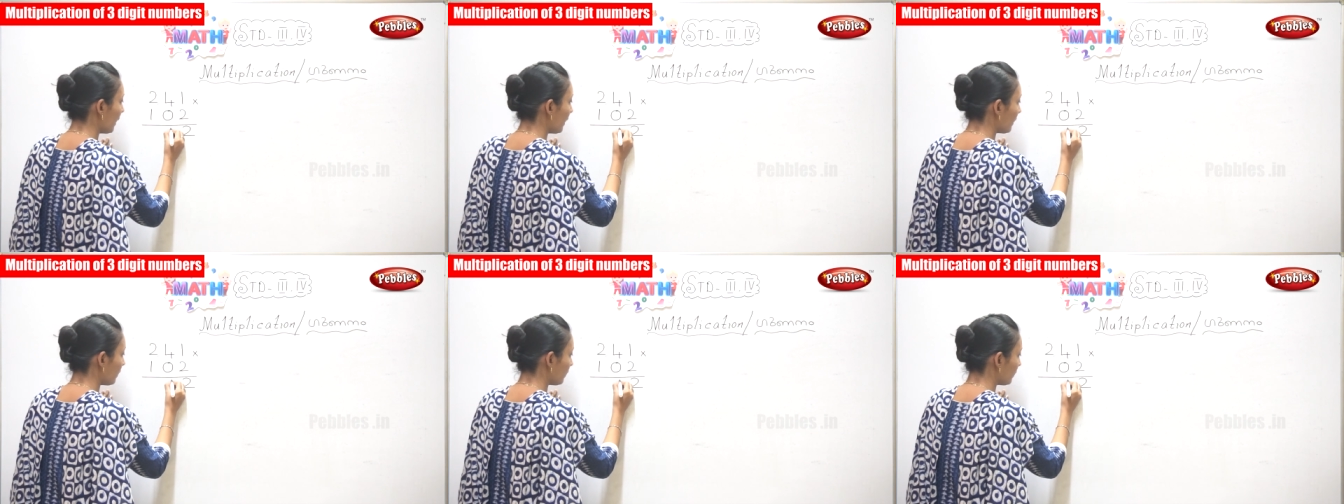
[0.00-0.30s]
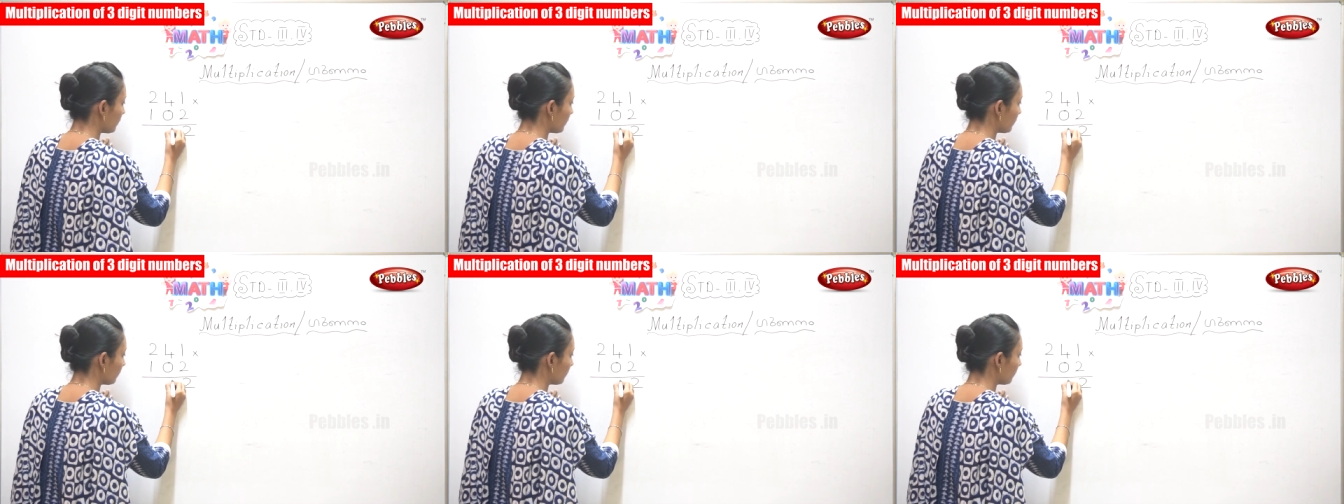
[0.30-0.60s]

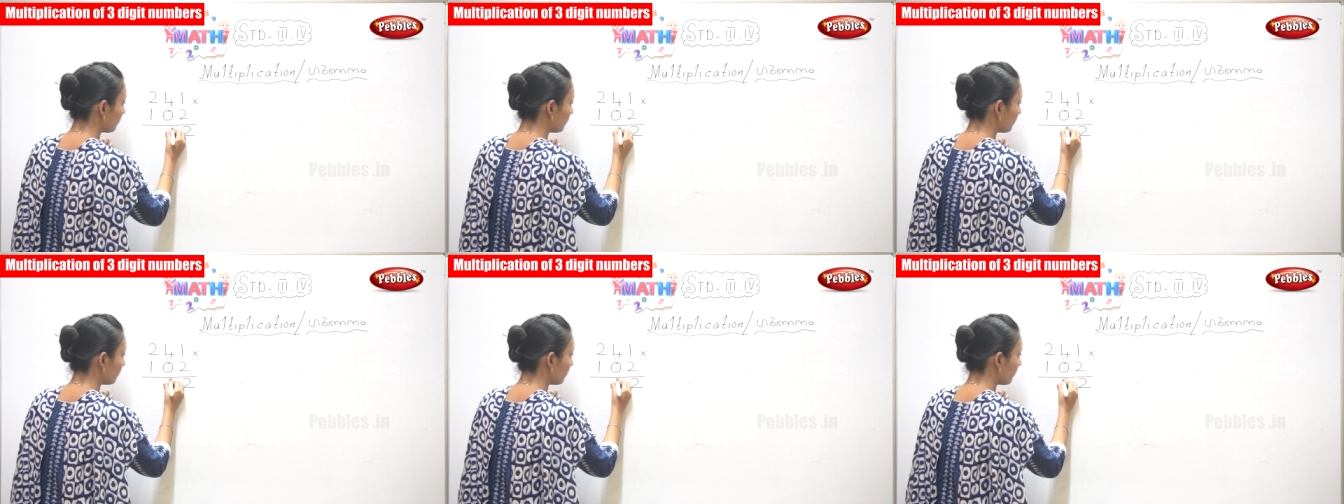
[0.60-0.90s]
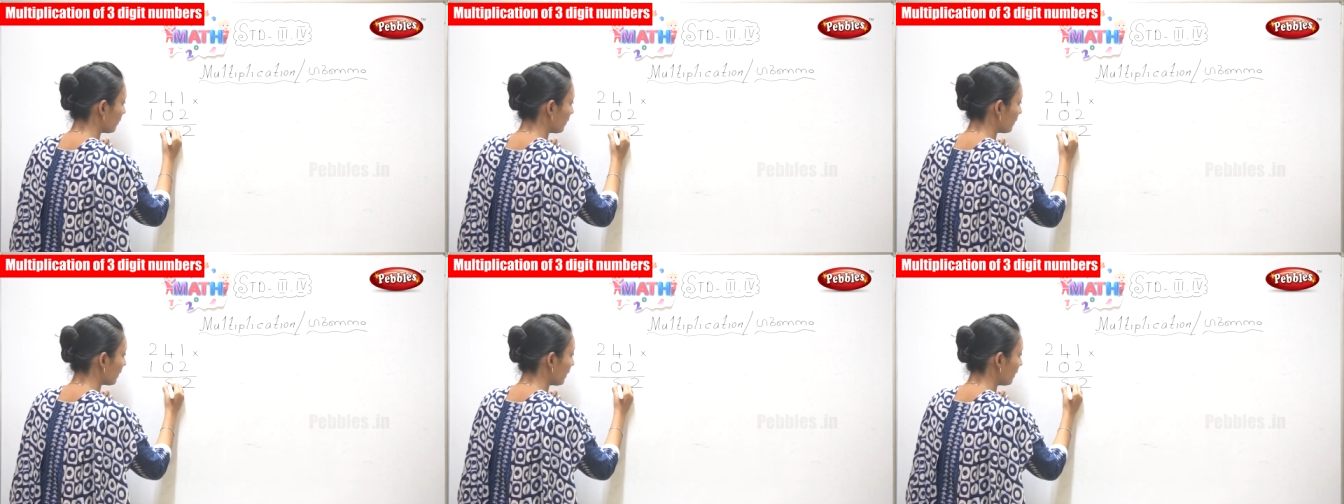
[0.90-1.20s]
8,
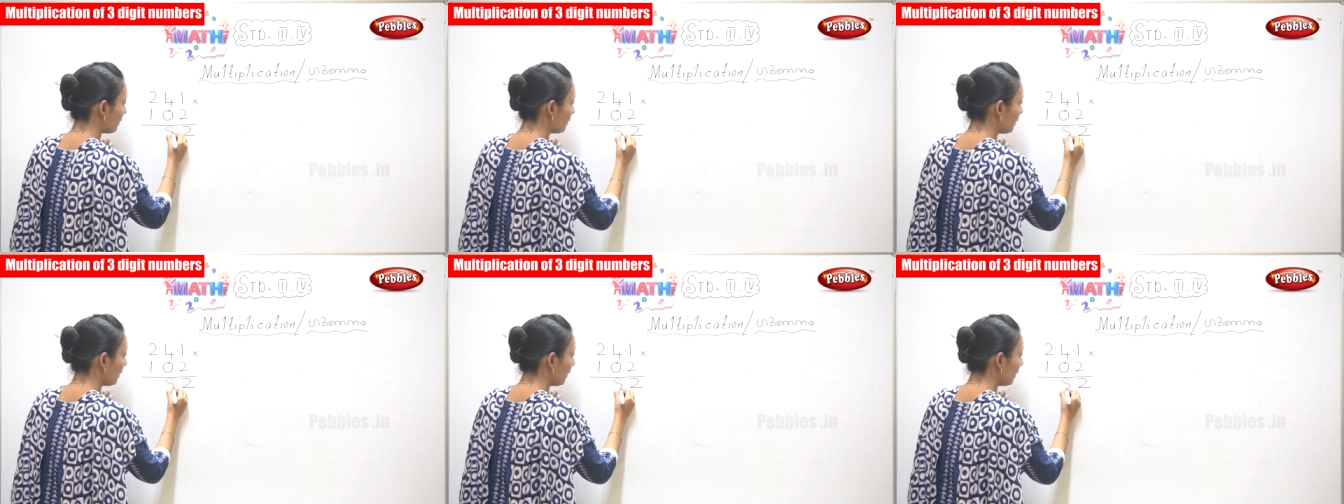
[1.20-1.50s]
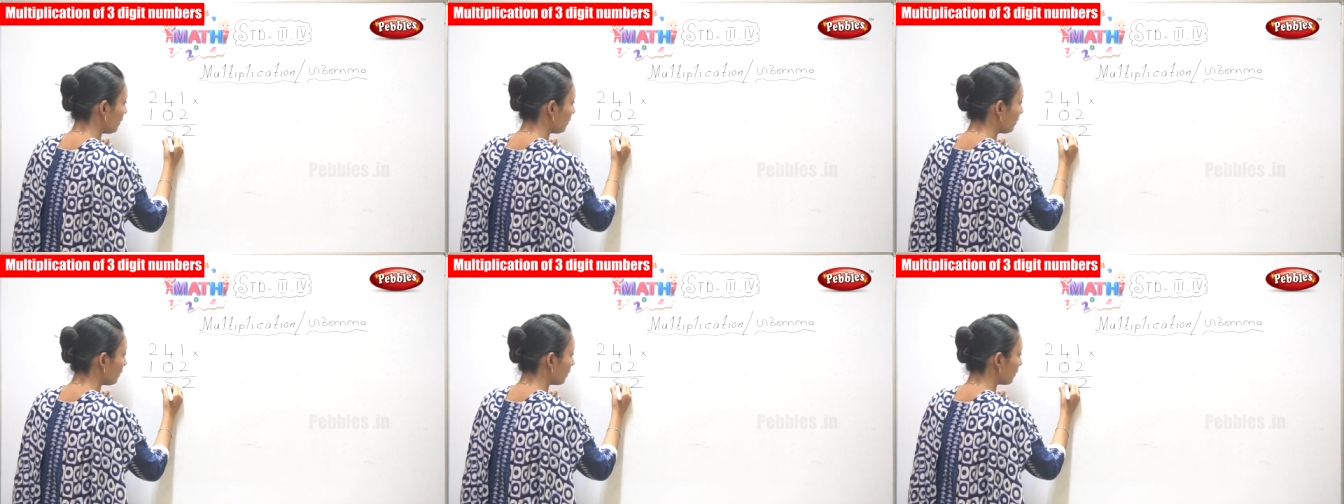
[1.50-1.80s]
that is
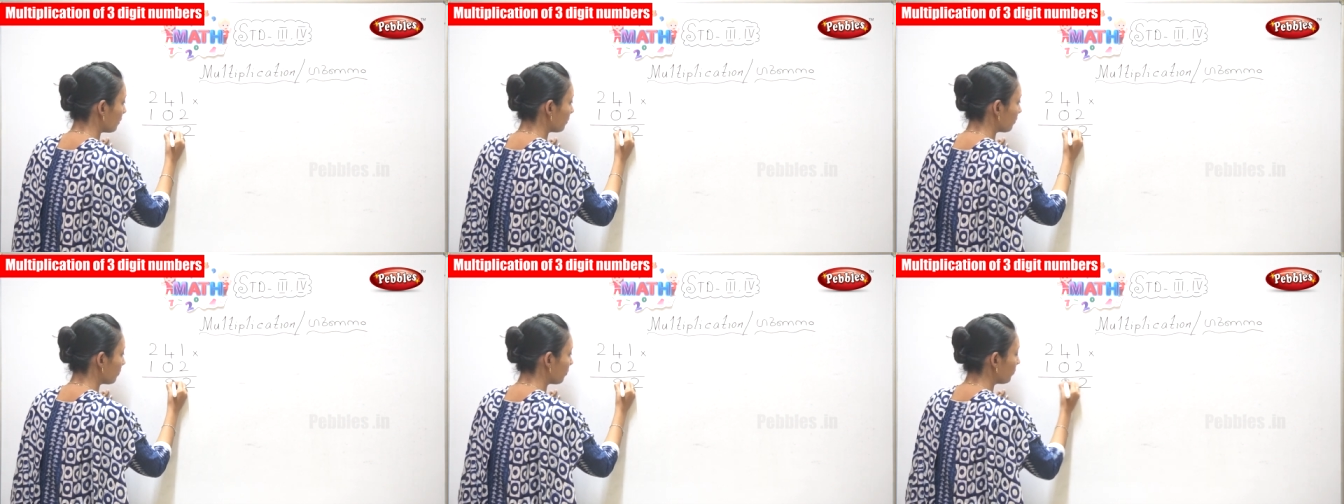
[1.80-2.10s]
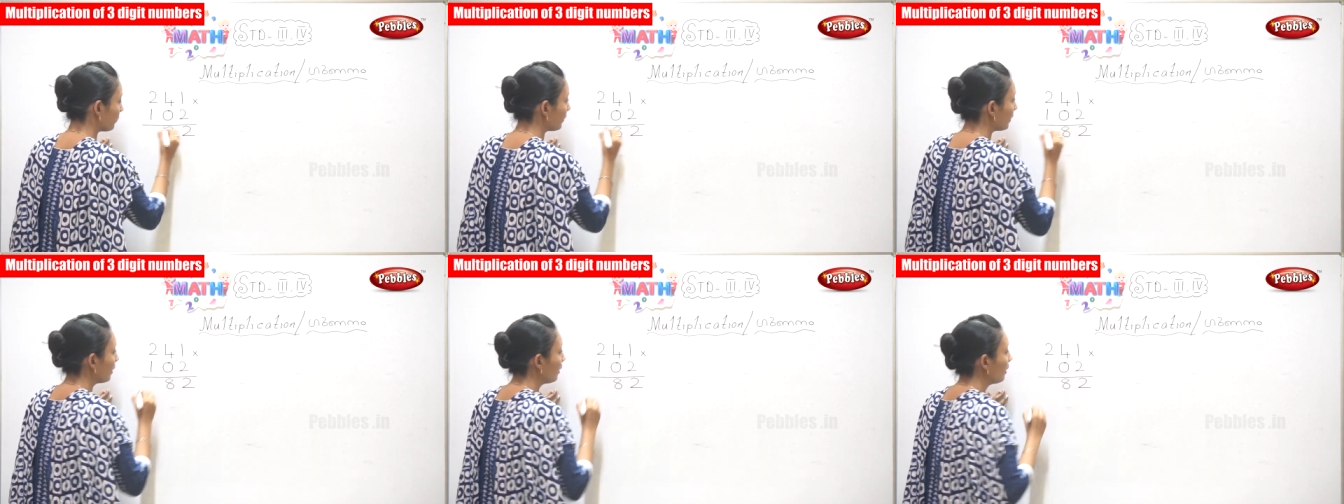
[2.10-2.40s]
8.
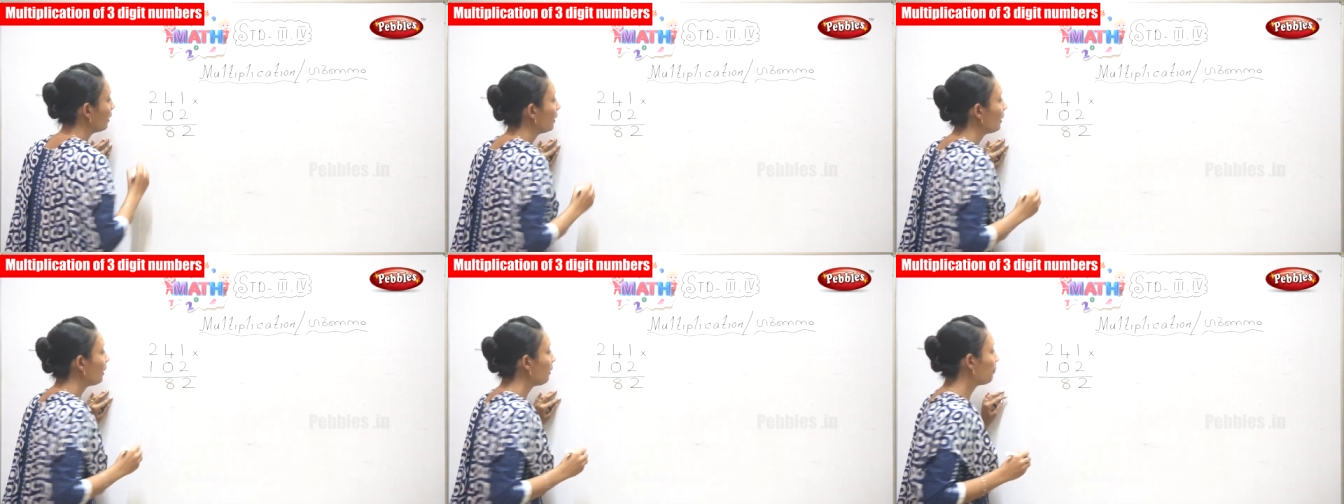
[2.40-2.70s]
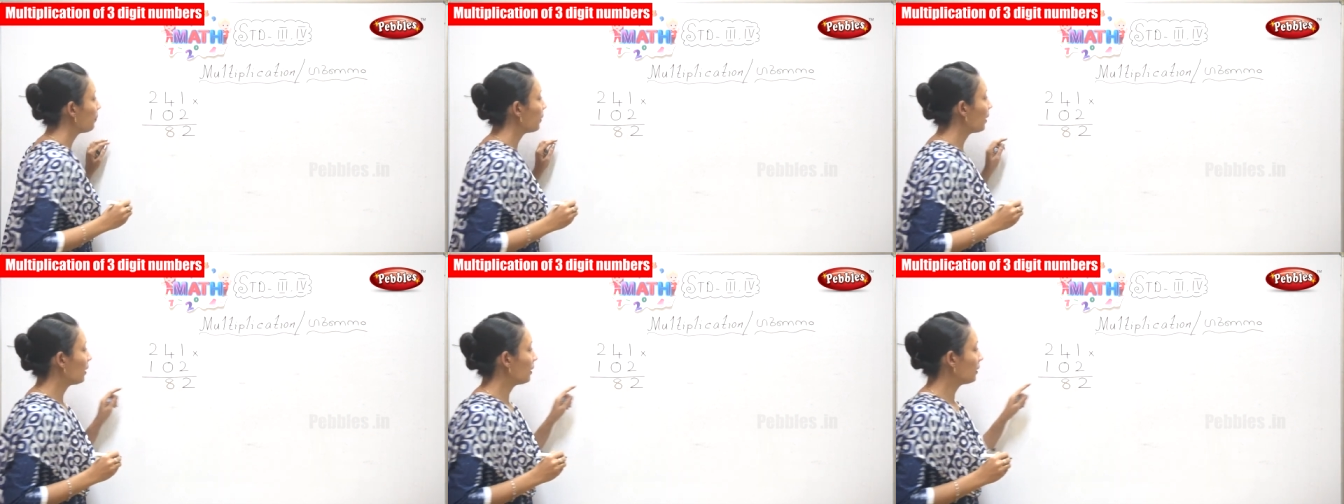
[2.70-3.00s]

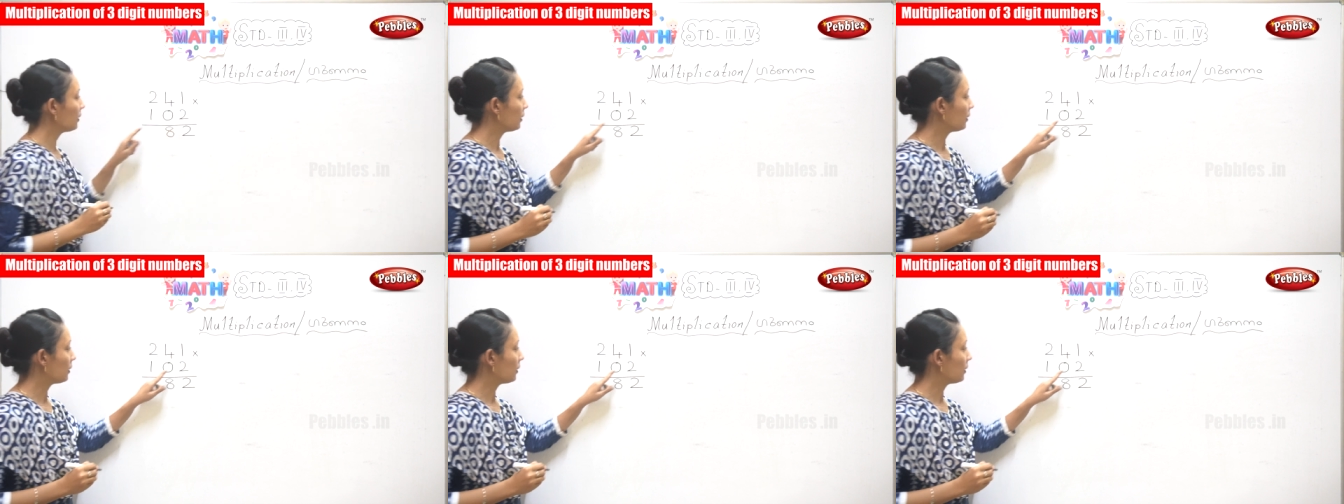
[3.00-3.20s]
Now